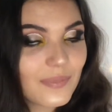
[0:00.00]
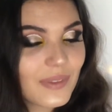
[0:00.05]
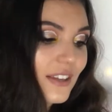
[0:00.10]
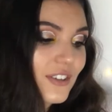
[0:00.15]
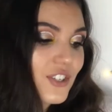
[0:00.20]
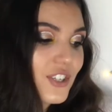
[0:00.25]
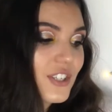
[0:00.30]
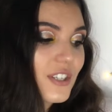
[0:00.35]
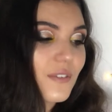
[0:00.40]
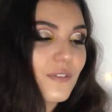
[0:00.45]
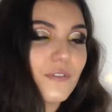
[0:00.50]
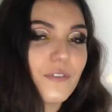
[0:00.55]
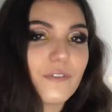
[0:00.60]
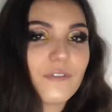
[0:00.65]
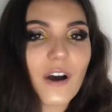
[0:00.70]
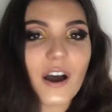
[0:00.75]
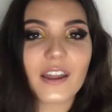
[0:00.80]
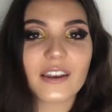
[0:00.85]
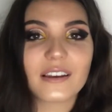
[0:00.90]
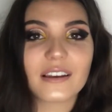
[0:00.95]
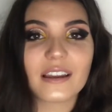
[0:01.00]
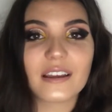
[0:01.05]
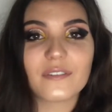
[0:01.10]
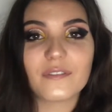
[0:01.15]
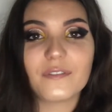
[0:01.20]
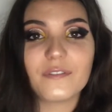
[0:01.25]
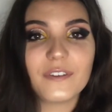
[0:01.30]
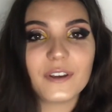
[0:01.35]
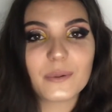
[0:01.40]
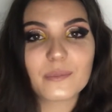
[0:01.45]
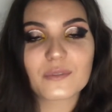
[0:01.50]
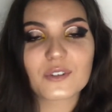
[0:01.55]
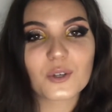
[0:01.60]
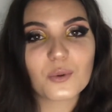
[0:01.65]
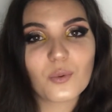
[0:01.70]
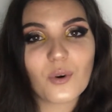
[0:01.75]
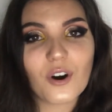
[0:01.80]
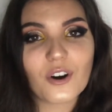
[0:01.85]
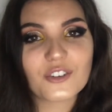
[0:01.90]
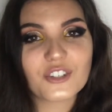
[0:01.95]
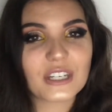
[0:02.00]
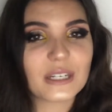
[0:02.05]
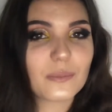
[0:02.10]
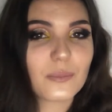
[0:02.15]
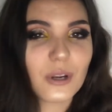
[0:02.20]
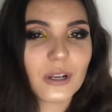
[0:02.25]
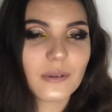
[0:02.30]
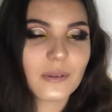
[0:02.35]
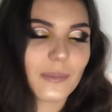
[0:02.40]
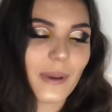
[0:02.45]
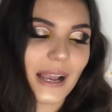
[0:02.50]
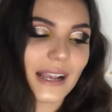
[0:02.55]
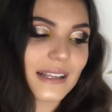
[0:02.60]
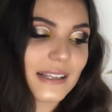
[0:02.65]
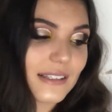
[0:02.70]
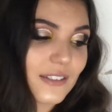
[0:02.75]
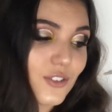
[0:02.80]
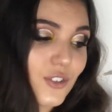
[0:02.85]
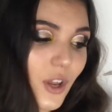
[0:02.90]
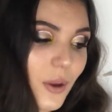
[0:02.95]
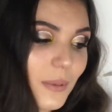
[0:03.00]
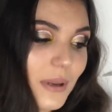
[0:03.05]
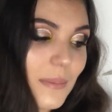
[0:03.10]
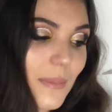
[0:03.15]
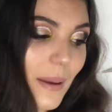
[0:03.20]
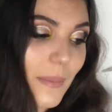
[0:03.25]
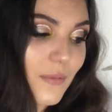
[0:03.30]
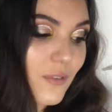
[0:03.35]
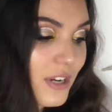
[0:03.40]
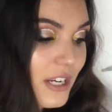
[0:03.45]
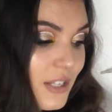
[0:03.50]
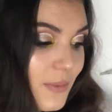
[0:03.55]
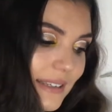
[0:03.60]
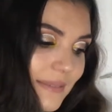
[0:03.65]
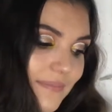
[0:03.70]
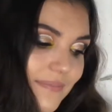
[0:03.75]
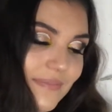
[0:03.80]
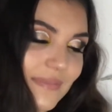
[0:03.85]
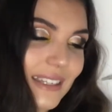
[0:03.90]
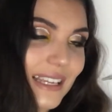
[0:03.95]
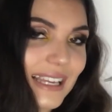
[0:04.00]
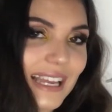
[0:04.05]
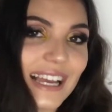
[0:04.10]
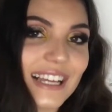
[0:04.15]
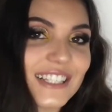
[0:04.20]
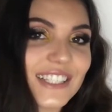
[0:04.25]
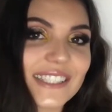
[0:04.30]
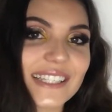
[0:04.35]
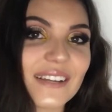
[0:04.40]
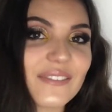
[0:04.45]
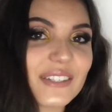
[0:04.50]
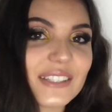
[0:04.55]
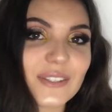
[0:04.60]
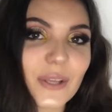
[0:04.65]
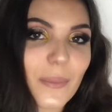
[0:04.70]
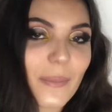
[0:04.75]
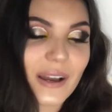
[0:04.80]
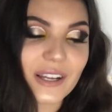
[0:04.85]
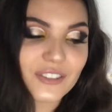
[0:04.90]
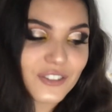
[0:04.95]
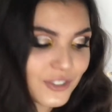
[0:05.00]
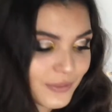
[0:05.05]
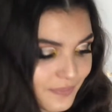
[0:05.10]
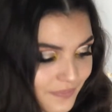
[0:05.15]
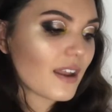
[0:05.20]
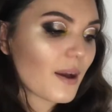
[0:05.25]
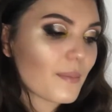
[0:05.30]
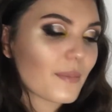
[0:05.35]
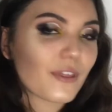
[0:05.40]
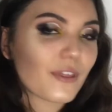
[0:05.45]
It's just a fun film to watch, and it brings back so many memories. I just love it so much. Number